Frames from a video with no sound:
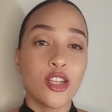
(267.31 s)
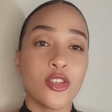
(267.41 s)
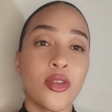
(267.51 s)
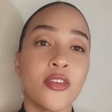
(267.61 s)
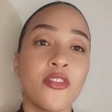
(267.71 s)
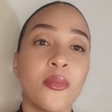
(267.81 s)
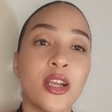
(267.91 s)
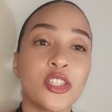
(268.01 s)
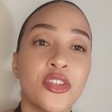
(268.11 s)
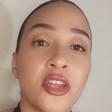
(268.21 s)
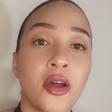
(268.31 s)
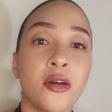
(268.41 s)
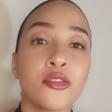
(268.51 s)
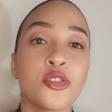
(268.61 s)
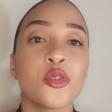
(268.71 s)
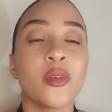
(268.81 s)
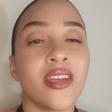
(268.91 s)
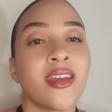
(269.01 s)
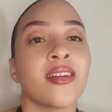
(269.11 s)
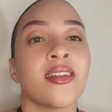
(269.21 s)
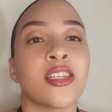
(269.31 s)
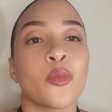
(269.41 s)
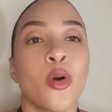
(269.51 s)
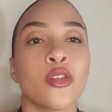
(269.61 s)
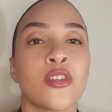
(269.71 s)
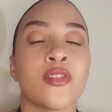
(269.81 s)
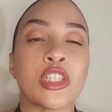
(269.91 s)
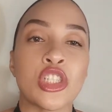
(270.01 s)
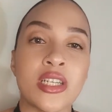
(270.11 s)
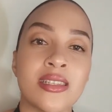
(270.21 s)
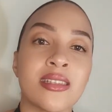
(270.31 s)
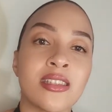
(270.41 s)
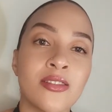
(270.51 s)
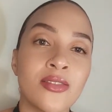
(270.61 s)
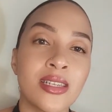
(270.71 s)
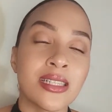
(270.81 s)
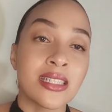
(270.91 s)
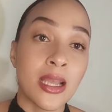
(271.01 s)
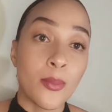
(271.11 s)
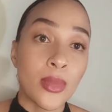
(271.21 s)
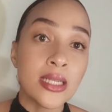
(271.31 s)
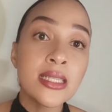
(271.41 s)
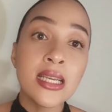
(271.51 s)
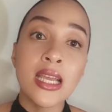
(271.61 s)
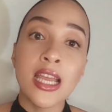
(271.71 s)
So the information that ought to be added as part of a share certificate template